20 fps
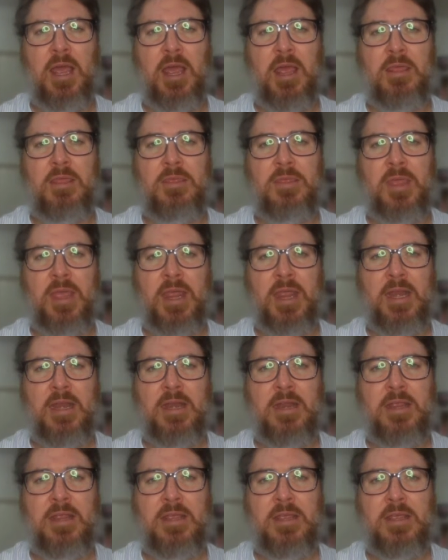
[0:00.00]

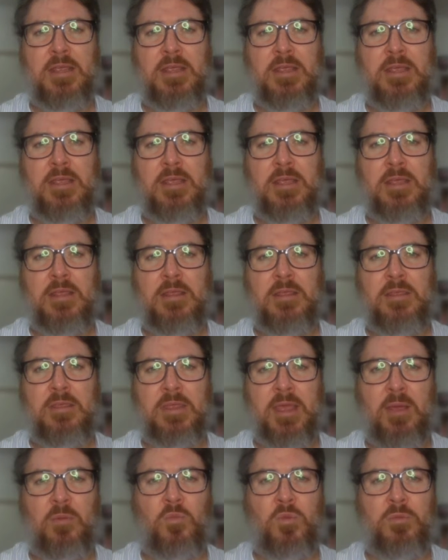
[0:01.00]
then
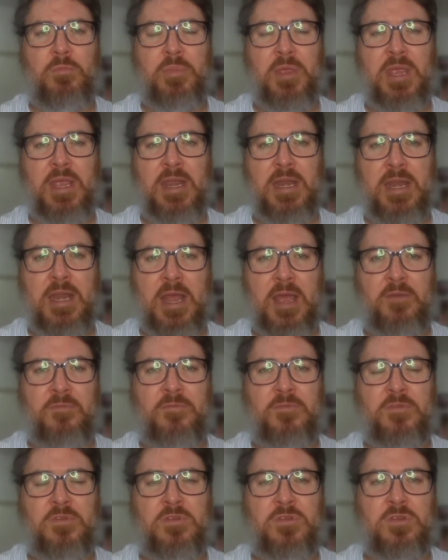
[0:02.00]
that would be
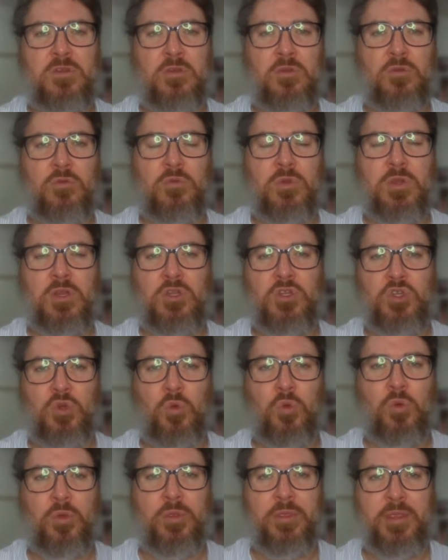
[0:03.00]
enough to
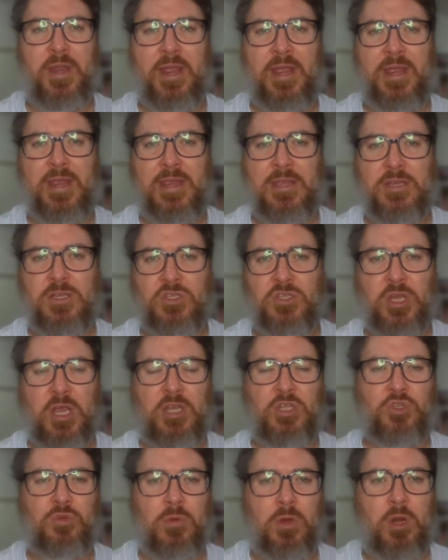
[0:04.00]
ensure that a
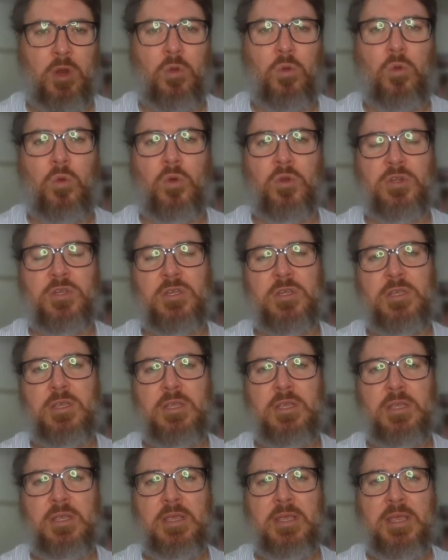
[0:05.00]
judge or a court
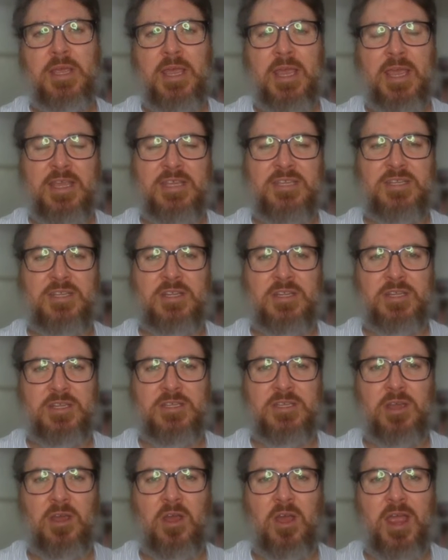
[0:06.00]
has to
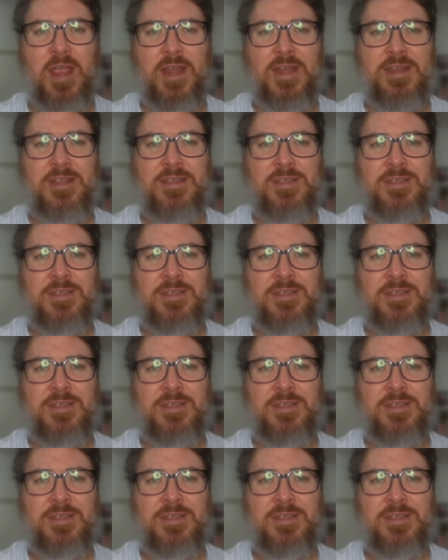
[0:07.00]
decide